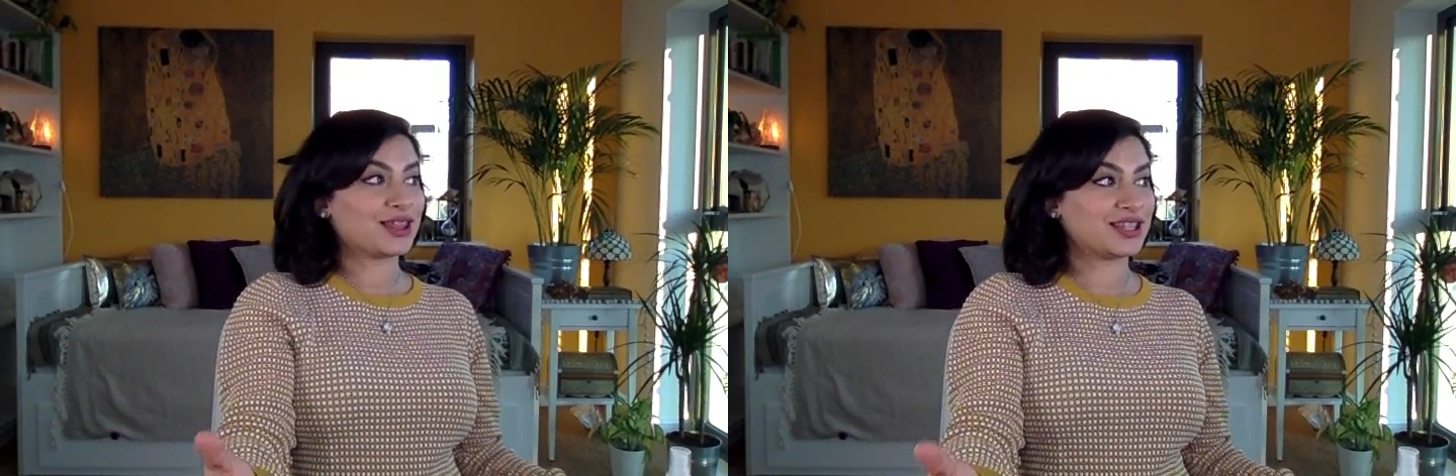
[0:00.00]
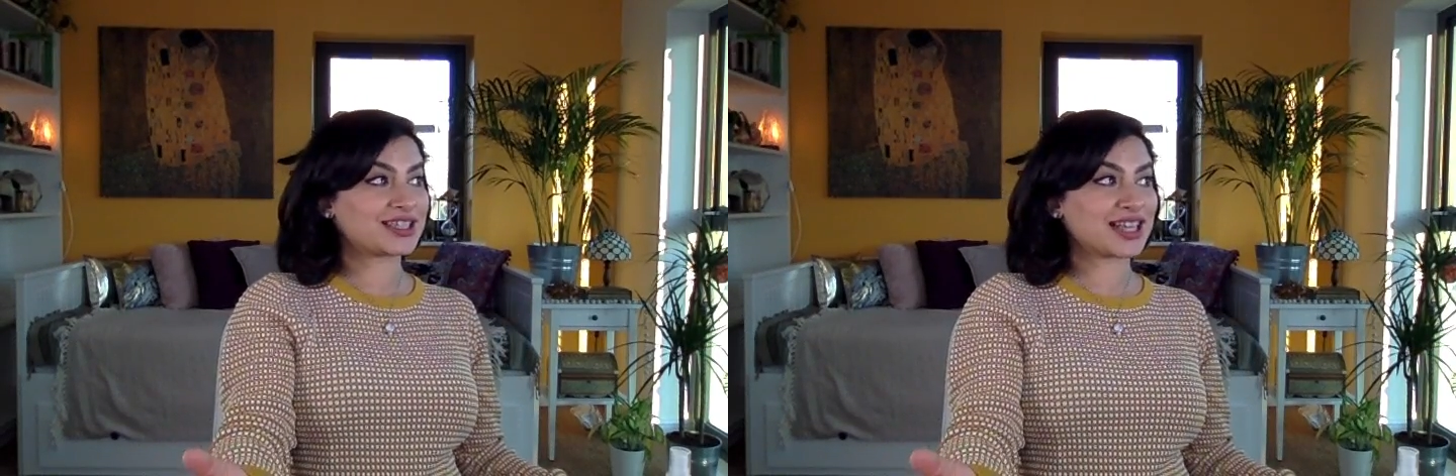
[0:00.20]

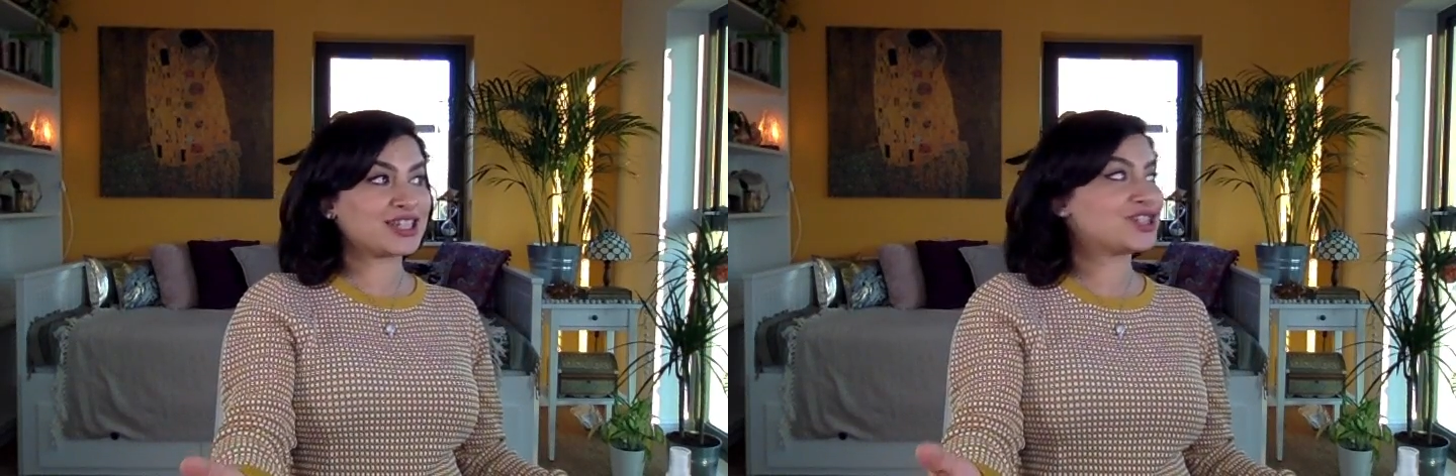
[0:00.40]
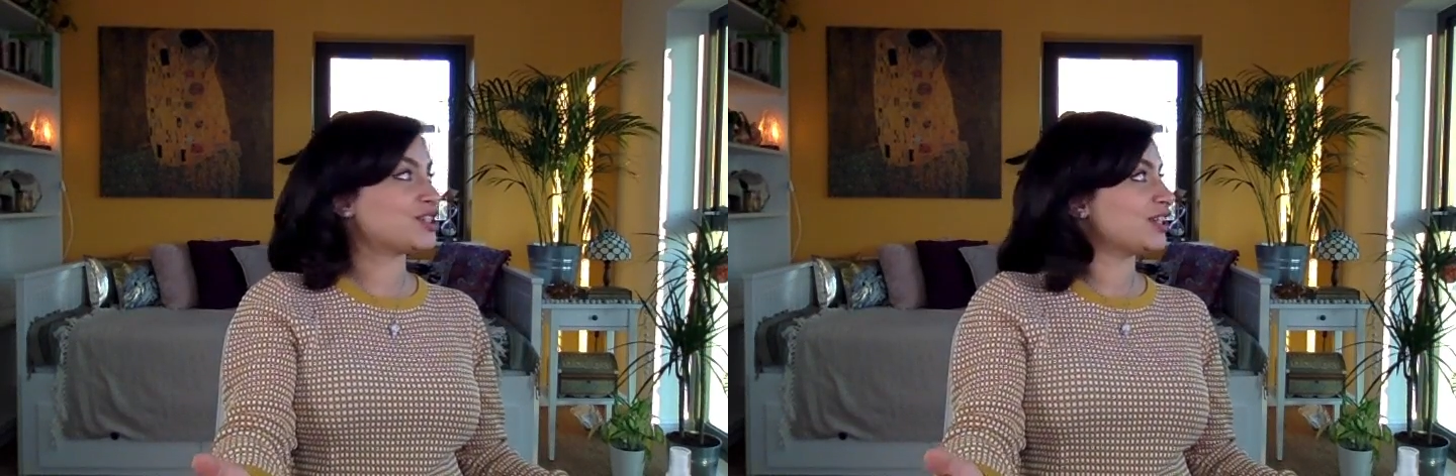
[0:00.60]
This
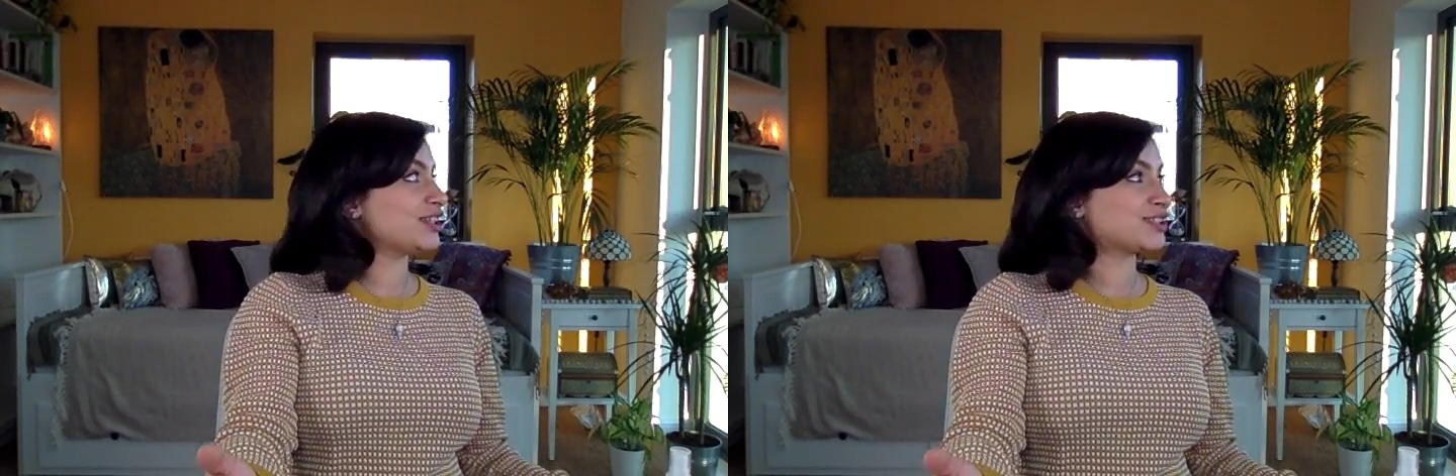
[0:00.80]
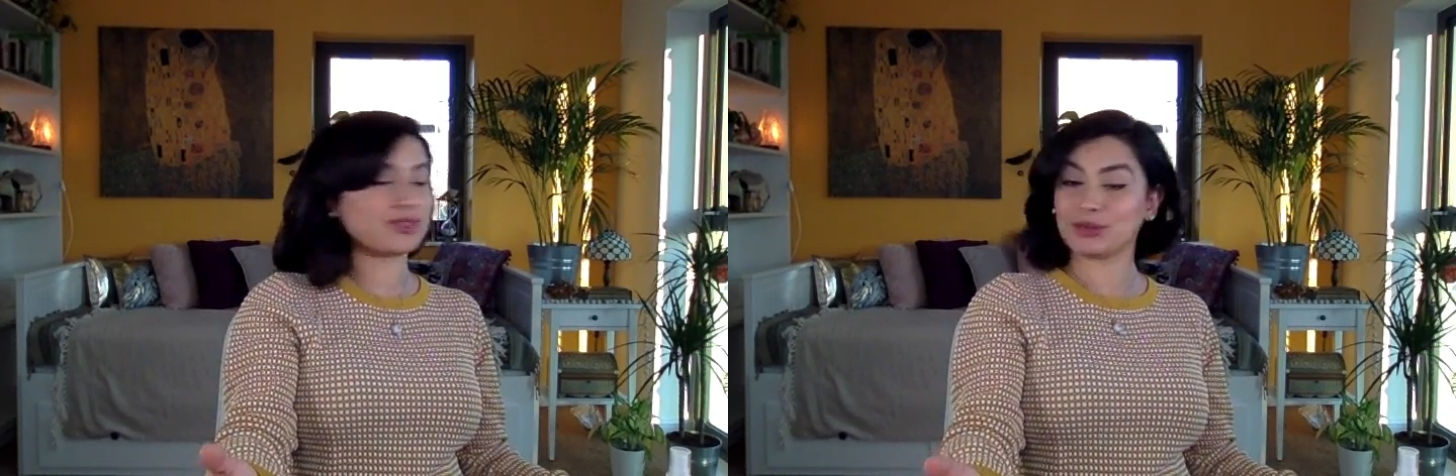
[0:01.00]
energy
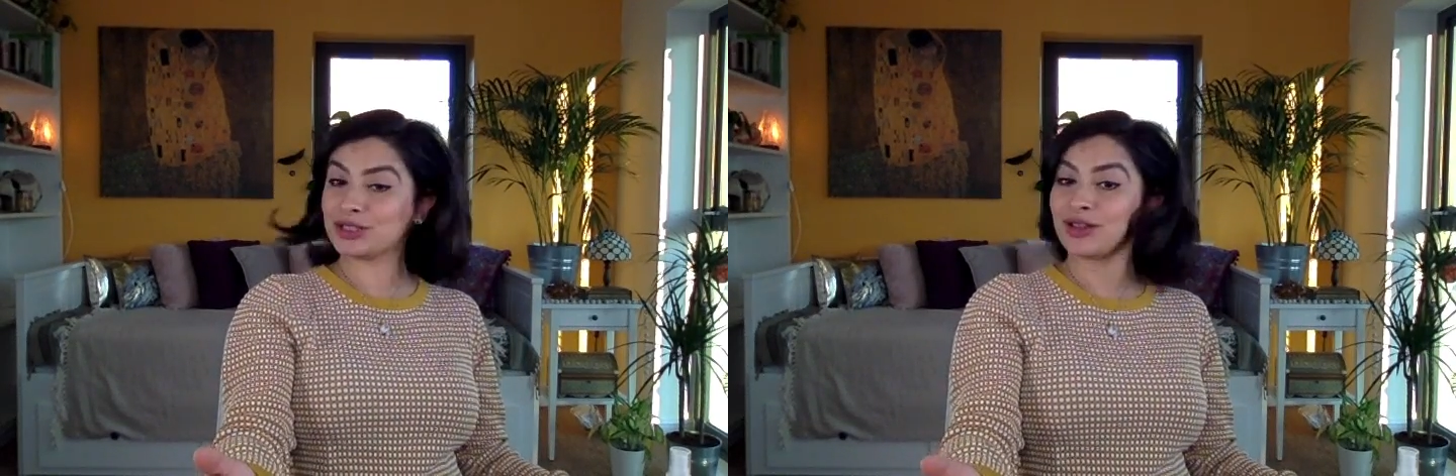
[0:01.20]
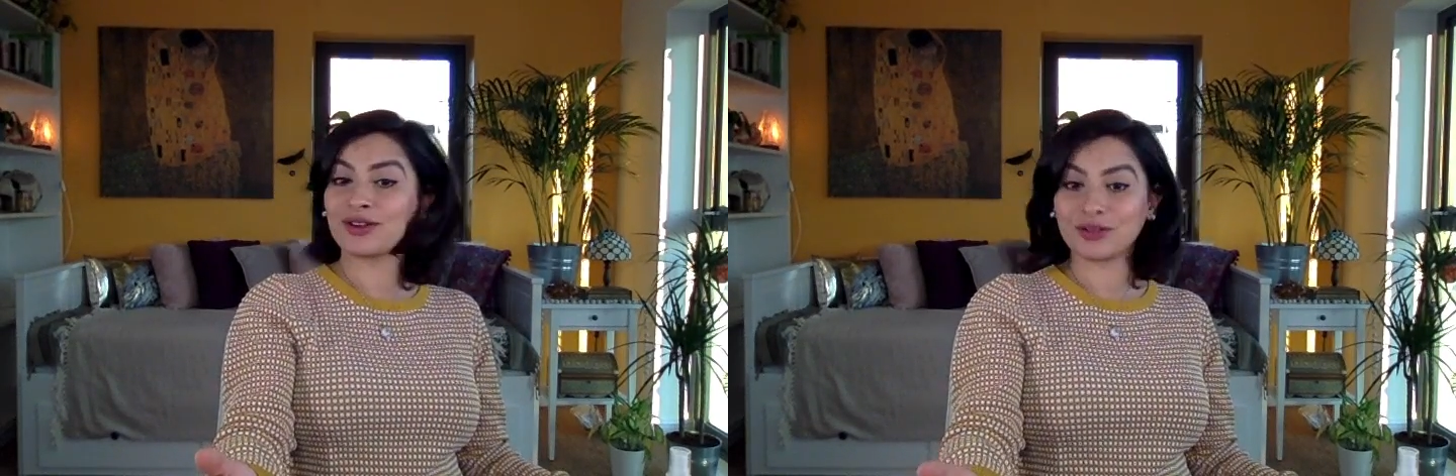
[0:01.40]
is going to be
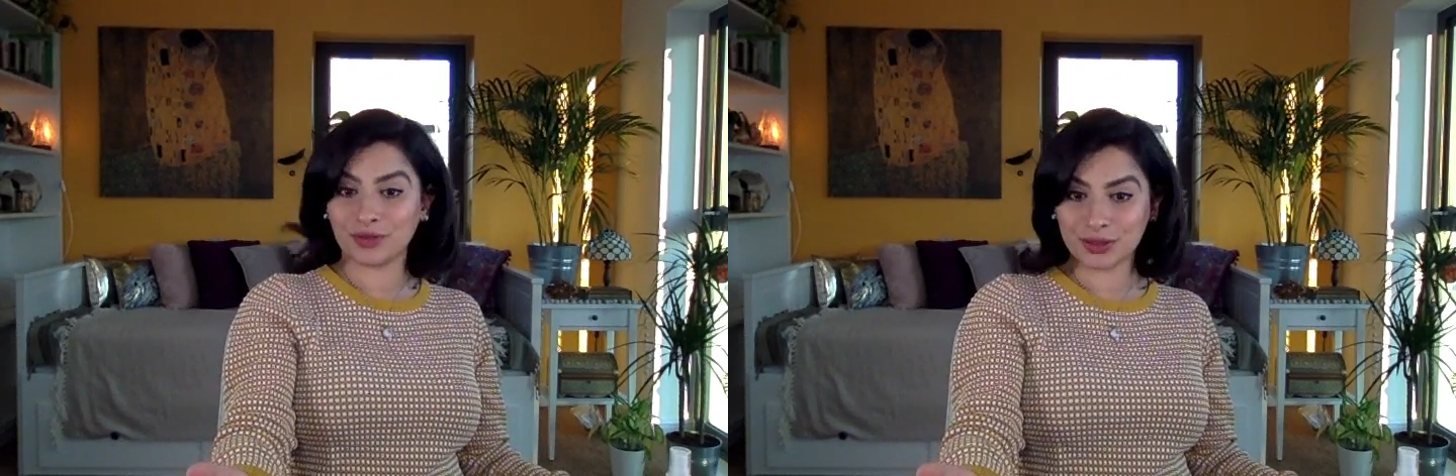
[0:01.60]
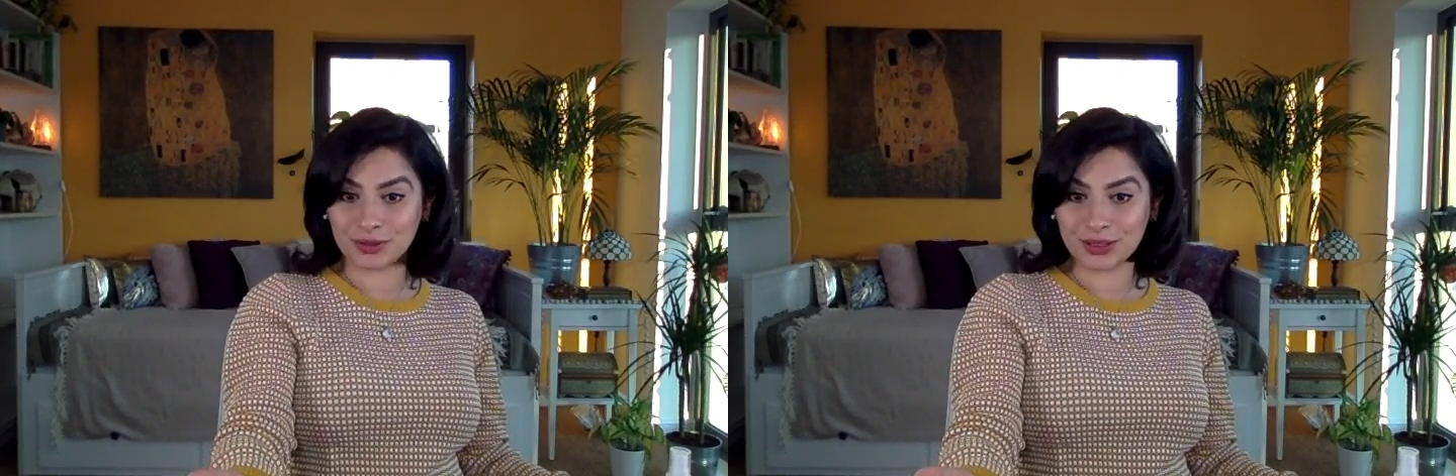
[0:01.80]
so good
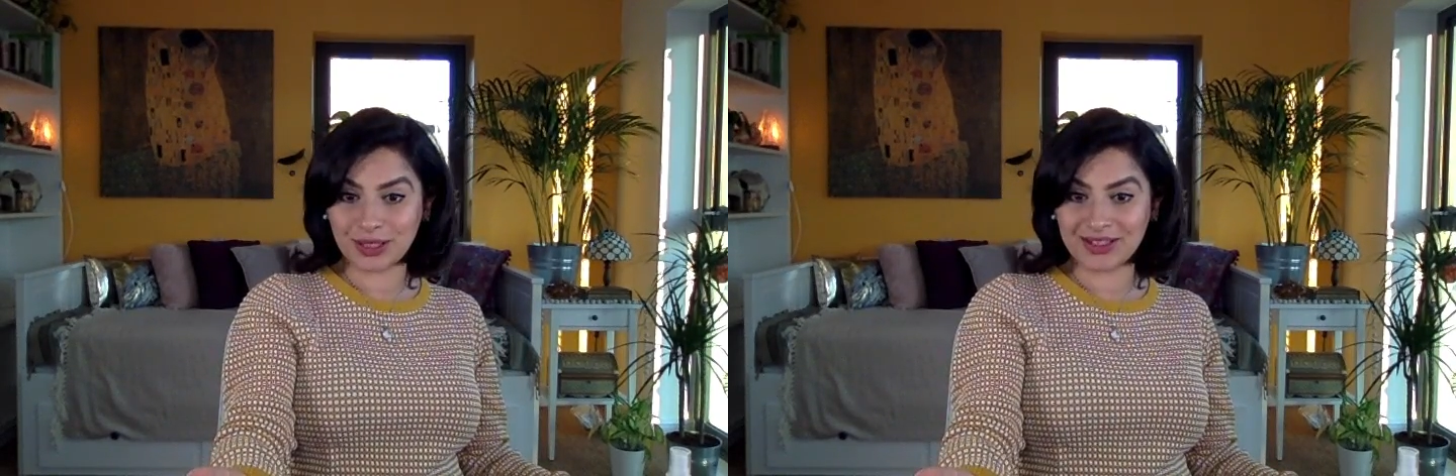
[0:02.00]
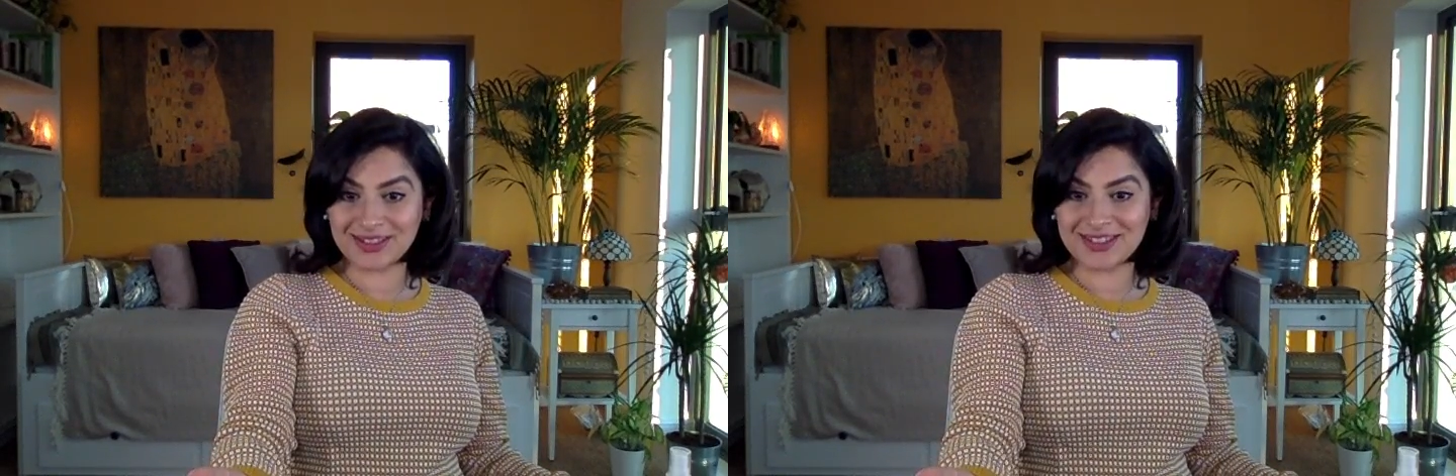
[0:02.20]
for doing
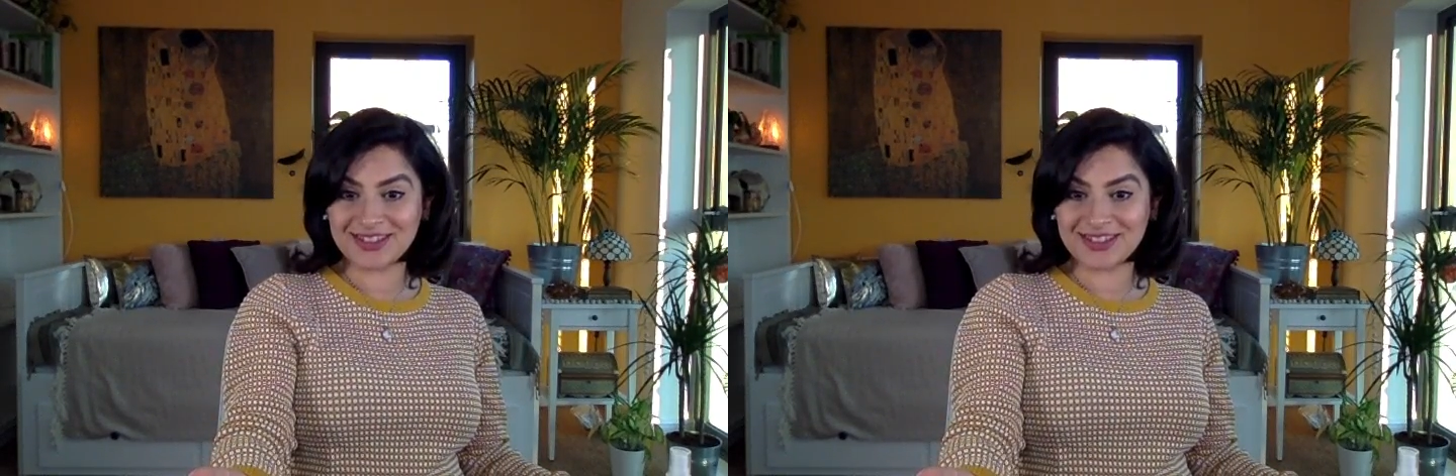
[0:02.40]
that.